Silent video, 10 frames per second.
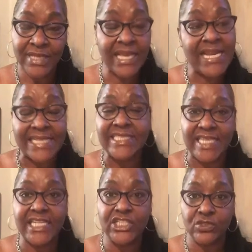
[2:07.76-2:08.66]
And I
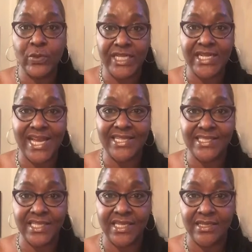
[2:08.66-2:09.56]
said in
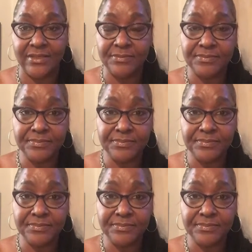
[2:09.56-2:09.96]
2019,